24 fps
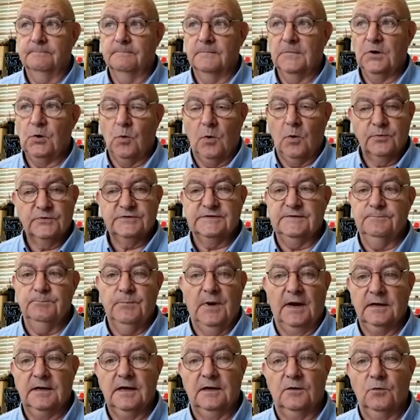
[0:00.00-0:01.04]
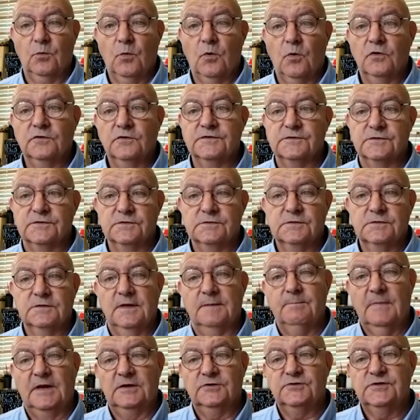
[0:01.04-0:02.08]
cooperative bank headquarters
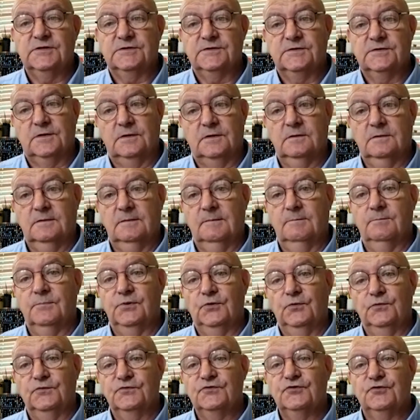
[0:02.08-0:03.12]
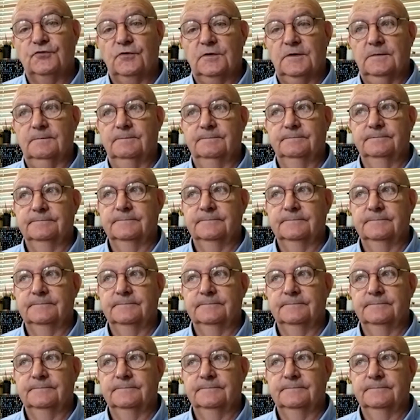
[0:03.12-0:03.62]
in Manchester, in Bullion Street.